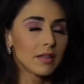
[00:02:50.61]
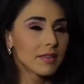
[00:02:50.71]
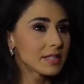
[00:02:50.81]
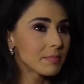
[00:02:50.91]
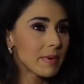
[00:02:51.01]

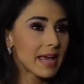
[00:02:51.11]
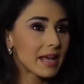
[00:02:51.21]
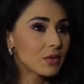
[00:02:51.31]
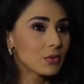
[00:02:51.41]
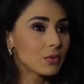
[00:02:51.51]
this
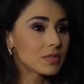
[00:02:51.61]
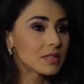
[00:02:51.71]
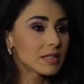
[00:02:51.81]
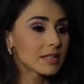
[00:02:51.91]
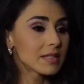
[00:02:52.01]
man
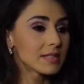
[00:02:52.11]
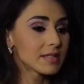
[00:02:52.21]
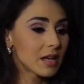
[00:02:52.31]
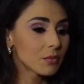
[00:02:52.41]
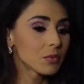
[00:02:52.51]
whose
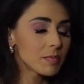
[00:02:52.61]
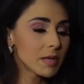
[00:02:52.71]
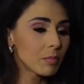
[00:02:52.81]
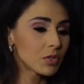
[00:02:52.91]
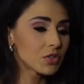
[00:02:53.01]
son was
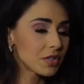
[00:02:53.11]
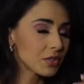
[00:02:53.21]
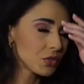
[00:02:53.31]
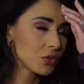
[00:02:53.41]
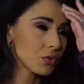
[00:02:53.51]
being pushed in
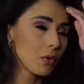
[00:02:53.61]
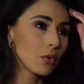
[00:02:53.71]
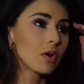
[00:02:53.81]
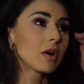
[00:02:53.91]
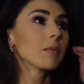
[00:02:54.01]
a
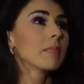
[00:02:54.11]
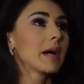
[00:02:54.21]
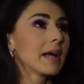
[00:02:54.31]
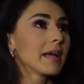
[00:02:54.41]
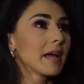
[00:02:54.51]
stroller
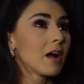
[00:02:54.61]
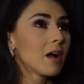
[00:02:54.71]
by